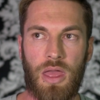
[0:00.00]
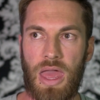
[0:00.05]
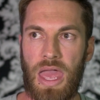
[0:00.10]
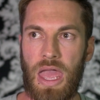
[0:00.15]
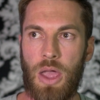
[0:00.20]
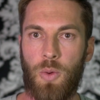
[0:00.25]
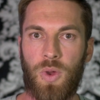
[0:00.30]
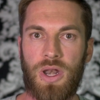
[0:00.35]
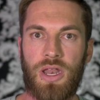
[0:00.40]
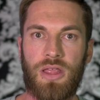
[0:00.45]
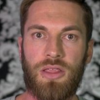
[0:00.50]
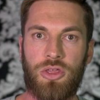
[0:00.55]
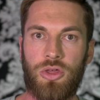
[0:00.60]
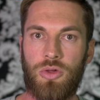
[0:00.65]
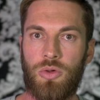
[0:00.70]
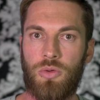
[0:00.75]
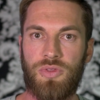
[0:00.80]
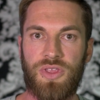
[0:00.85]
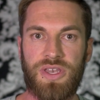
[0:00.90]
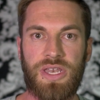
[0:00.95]
and went
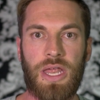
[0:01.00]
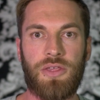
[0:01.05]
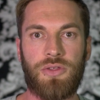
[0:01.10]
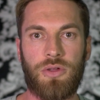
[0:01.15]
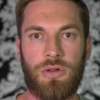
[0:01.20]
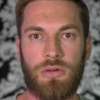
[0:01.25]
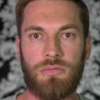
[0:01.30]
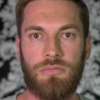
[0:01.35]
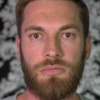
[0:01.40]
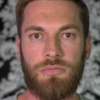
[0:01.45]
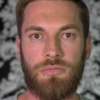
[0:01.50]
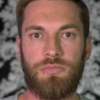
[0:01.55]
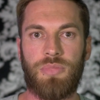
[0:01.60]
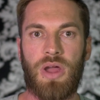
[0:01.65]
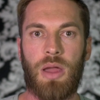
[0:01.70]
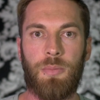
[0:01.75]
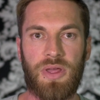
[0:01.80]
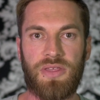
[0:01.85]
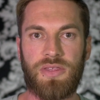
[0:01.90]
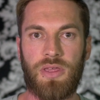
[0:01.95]
into the desert
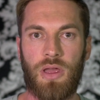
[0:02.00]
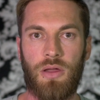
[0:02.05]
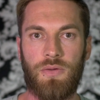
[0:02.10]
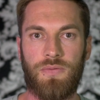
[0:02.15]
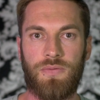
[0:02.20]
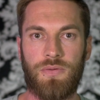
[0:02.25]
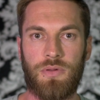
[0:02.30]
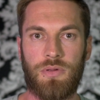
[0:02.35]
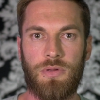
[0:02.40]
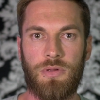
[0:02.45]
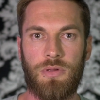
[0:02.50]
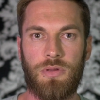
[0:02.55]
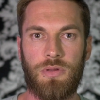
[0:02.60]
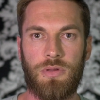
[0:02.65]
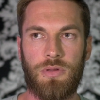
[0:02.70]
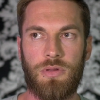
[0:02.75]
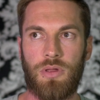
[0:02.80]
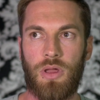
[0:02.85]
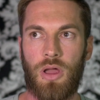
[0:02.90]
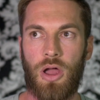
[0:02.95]
by myself.
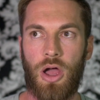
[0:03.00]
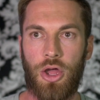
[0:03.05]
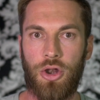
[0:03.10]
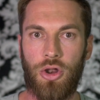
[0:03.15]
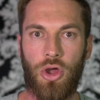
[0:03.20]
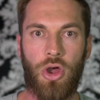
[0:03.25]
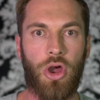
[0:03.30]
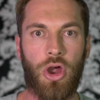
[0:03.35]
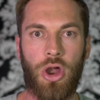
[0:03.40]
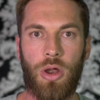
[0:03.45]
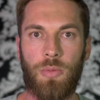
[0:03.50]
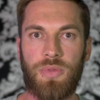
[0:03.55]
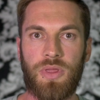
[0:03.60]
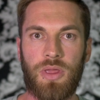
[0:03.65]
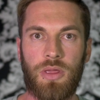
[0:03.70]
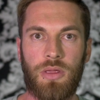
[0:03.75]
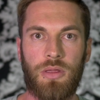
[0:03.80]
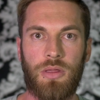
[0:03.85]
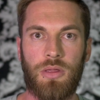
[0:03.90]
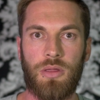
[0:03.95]

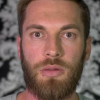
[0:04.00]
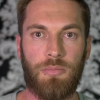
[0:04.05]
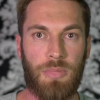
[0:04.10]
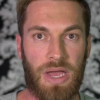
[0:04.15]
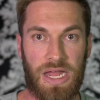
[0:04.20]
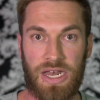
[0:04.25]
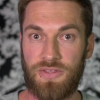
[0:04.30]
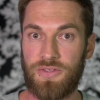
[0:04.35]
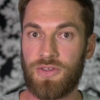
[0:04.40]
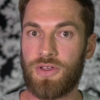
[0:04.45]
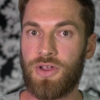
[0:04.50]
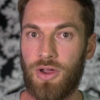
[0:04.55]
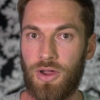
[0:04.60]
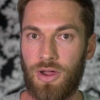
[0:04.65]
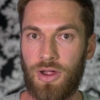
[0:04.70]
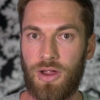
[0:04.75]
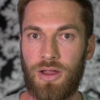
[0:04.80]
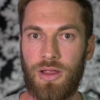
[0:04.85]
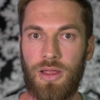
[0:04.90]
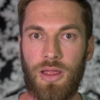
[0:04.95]
Unharmed, minus the
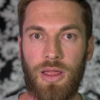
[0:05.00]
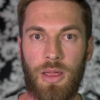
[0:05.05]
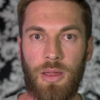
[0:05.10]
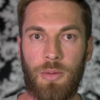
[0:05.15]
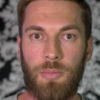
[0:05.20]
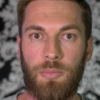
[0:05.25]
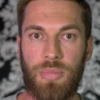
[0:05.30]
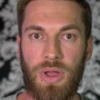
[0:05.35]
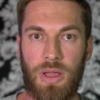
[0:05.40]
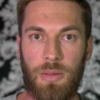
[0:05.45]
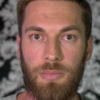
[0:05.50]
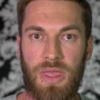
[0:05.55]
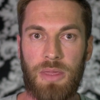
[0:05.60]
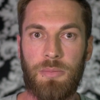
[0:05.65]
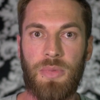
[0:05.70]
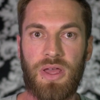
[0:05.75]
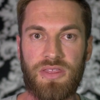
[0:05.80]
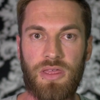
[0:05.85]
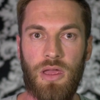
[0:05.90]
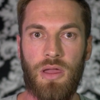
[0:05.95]
car, but me,
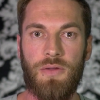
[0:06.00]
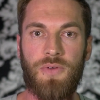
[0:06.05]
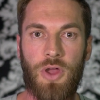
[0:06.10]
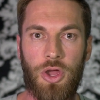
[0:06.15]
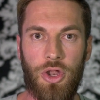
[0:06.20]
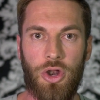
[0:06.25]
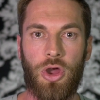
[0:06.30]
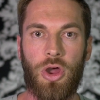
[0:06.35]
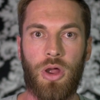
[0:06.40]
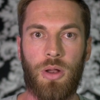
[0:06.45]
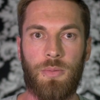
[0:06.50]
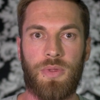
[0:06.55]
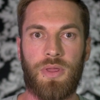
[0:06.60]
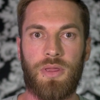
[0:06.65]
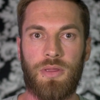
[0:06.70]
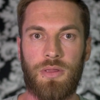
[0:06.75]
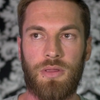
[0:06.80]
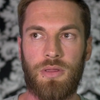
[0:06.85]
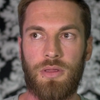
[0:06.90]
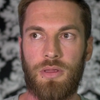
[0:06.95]
myself, unharmed.
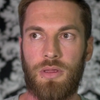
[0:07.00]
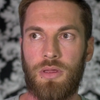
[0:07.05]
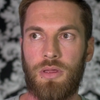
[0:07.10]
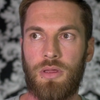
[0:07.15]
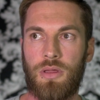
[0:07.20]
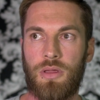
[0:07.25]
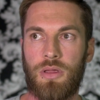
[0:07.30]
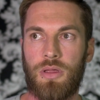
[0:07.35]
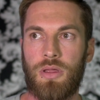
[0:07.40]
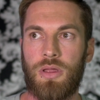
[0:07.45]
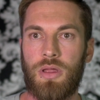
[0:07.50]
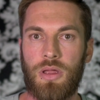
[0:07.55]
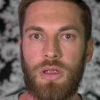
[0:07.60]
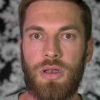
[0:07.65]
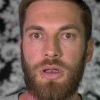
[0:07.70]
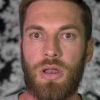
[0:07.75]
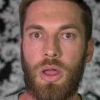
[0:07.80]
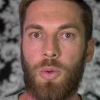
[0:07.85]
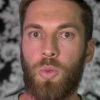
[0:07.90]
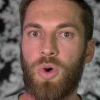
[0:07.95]

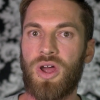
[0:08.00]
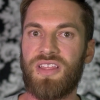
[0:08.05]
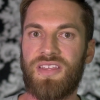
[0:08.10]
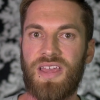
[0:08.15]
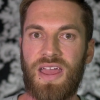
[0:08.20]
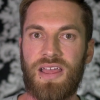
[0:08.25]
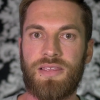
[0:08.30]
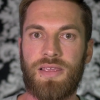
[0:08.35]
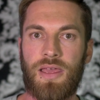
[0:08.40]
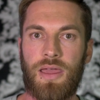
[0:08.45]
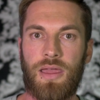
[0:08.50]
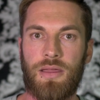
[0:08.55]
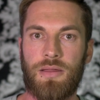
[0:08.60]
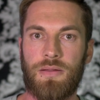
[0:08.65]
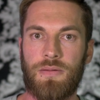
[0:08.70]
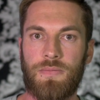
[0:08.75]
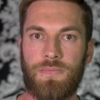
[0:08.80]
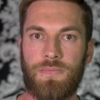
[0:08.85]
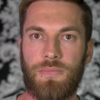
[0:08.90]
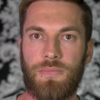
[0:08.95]
Now, what does that say?
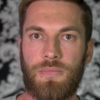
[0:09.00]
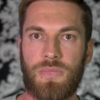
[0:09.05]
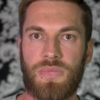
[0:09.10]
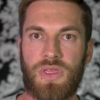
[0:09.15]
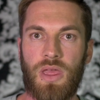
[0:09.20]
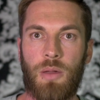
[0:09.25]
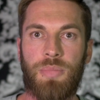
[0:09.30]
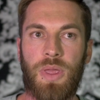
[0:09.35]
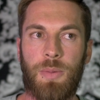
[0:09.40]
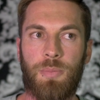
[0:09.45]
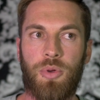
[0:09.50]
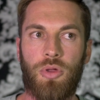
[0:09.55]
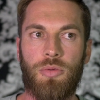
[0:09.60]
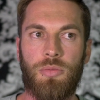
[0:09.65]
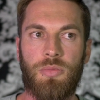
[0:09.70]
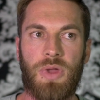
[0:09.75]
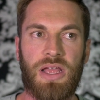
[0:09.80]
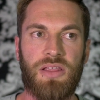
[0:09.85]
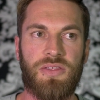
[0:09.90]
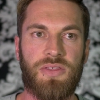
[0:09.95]
Some
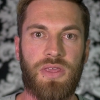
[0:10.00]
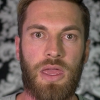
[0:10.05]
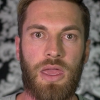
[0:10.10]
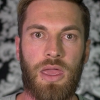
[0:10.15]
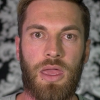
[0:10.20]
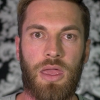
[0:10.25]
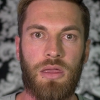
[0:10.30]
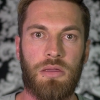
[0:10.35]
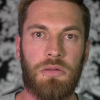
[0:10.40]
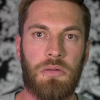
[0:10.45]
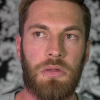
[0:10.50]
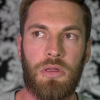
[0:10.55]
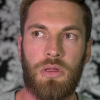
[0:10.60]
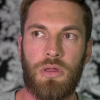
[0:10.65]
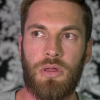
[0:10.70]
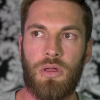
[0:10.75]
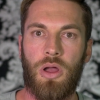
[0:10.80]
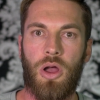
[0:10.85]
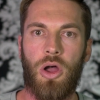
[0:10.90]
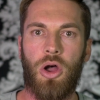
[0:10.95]
people might say,
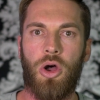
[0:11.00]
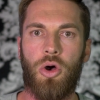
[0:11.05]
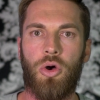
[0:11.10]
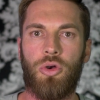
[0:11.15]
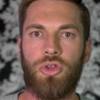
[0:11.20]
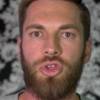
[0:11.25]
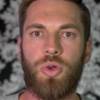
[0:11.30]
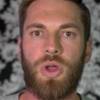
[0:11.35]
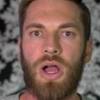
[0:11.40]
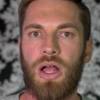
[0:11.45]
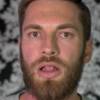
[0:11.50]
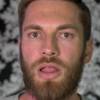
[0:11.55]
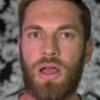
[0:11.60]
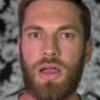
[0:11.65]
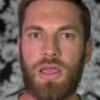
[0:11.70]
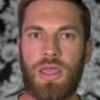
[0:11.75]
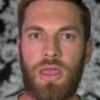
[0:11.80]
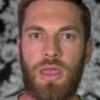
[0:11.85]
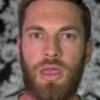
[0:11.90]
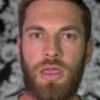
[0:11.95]
oh, you got
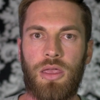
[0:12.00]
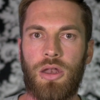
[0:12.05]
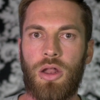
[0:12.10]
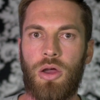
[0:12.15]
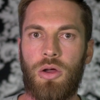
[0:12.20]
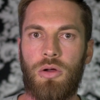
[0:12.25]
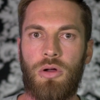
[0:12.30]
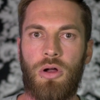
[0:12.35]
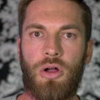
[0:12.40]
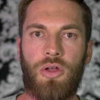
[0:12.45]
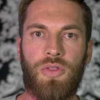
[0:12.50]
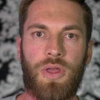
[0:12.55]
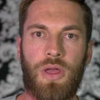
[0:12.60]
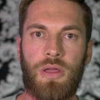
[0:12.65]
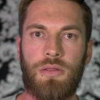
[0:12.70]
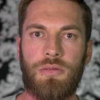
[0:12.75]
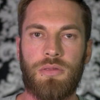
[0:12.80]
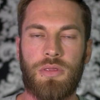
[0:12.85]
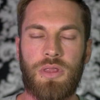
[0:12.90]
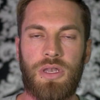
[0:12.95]
lucky, you know, all
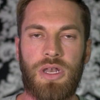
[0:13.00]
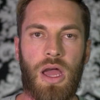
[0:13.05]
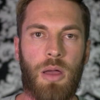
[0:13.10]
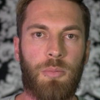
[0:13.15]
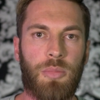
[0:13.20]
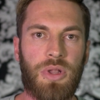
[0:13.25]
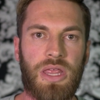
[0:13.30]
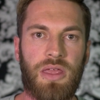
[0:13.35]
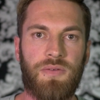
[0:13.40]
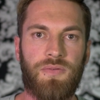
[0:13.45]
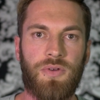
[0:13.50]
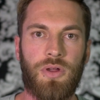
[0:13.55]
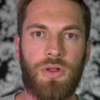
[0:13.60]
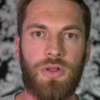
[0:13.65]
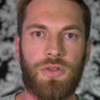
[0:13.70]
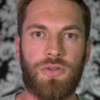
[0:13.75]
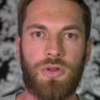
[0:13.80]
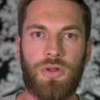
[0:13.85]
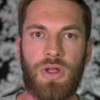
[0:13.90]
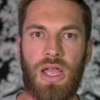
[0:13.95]
the
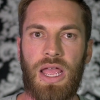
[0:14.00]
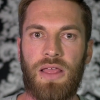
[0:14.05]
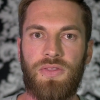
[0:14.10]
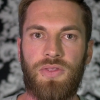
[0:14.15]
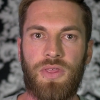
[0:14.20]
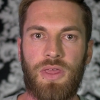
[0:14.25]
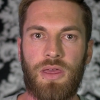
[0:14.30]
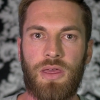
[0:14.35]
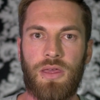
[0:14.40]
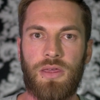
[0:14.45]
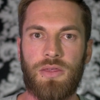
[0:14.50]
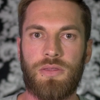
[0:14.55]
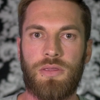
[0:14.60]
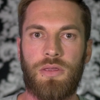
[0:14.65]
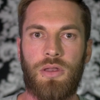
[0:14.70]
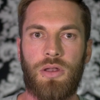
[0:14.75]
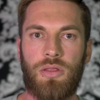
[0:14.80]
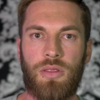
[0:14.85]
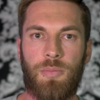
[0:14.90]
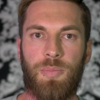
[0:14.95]
non-believers or atheists,
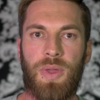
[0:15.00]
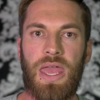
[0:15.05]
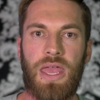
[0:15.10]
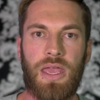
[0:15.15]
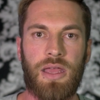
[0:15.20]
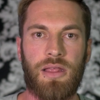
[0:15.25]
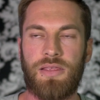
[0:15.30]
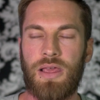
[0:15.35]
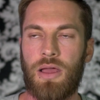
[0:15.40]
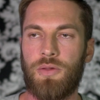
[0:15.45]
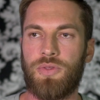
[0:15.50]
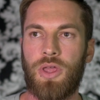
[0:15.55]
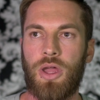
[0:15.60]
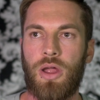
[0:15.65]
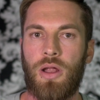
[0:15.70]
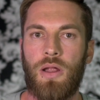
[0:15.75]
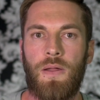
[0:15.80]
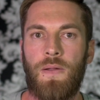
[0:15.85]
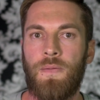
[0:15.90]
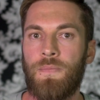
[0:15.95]
you know, the pagans out
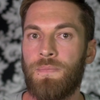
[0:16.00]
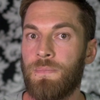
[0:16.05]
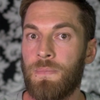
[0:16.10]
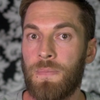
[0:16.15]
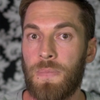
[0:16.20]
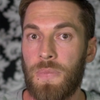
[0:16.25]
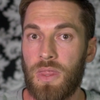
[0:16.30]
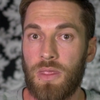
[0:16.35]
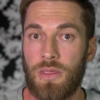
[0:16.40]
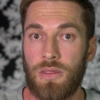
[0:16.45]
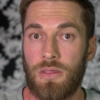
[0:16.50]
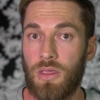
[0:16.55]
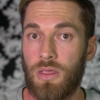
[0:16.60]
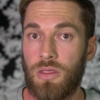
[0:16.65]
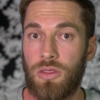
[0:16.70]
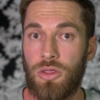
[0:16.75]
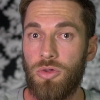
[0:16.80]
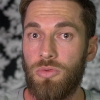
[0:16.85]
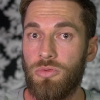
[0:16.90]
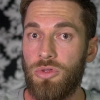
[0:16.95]
there.
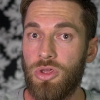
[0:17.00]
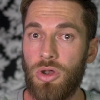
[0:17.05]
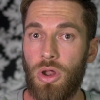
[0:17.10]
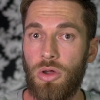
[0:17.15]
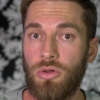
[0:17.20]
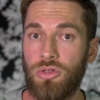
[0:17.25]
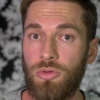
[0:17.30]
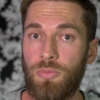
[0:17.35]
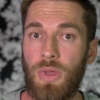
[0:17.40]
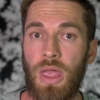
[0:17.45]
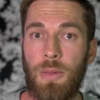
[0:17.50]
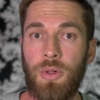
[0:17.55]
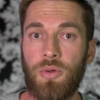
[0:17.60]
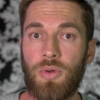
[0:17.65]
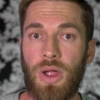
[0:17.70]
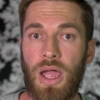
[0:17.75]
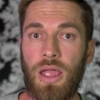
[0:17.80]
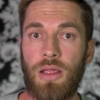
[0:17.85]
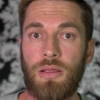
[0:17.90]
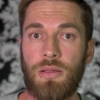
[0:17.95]
You know, you may be
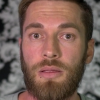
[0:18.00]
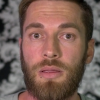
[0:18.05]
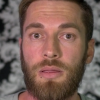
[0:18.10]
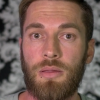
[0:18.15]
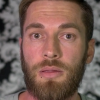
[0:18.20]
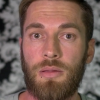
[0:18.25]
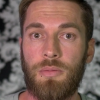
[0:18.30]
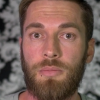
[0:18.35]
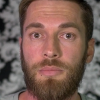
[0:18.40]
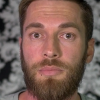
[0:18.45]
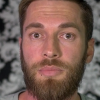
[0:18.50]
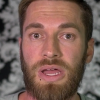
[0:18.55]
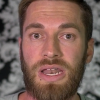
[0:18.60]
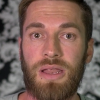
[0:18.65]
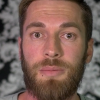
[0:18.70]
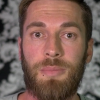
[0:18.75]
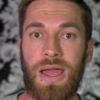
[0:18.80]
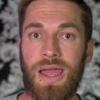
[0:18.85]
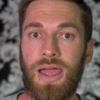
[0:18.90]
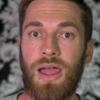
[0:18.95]
right, but
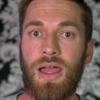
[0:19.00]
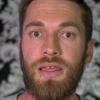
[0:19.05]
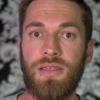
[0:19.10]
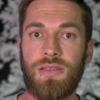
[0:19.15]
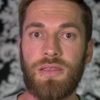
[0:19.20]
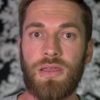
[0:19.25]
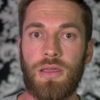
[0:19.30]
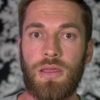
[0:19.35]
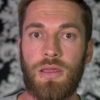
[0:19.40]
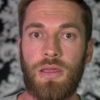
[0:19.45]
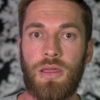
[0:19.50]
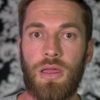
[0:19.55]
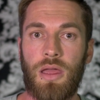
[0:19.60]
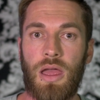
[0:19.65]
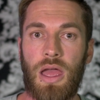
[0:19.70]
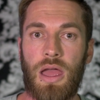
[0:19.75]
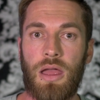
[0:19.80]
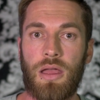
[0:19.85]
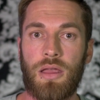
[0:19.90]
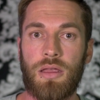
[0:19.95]
in my eyes,
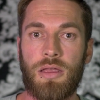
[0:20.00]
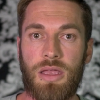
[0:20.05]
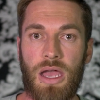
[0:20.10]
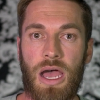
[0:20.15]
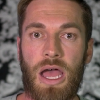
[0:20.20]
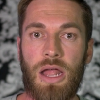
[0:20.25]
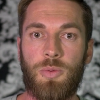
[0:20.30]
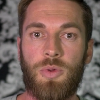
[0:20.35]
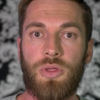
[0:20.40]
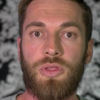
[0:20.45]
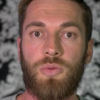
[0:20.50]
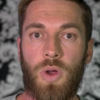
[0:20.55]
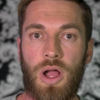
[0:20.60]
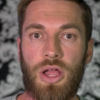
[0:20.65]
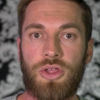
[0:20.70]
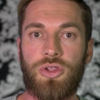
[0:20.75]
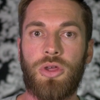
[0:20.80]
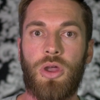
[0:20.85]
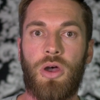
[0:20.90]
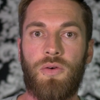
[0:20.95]
God was
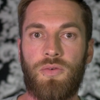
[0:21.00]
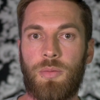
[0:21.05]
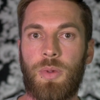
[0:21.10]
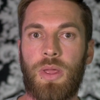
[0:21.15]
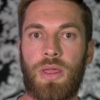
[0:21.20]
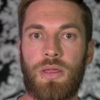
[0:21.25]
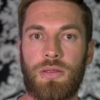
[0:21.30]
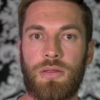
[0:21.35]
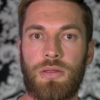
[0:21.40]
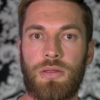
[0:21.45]
watching over me.